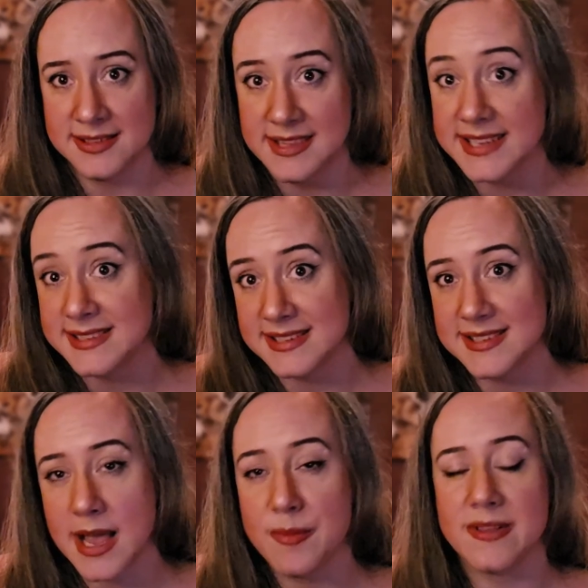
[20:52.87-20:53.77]
last
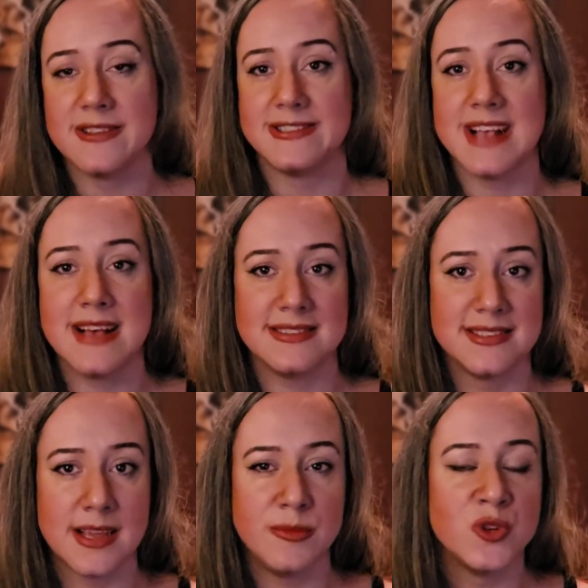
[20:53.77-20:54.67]

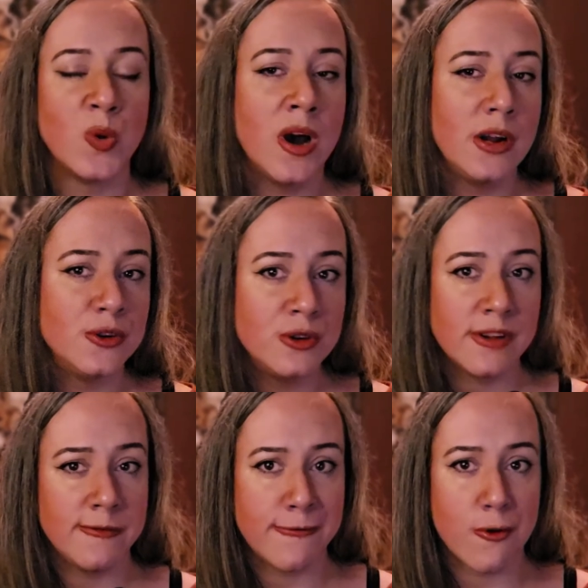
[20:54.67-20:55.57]
December, to
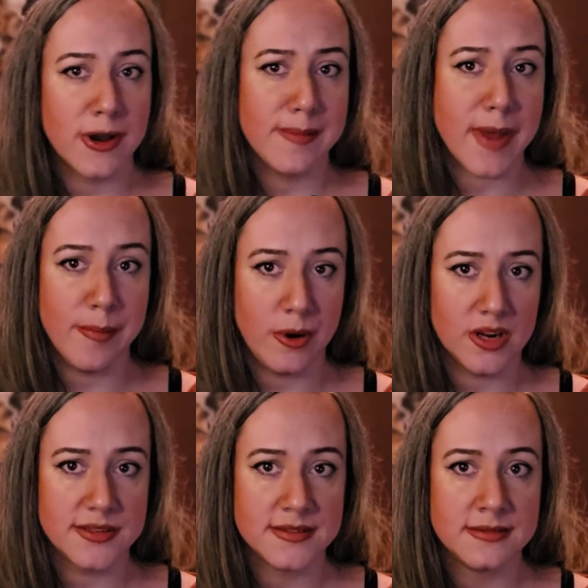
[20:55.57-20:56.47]
140
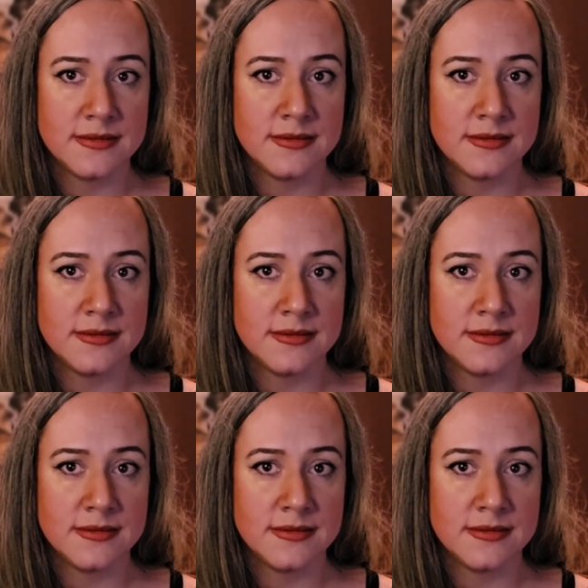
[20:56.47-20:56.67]
members.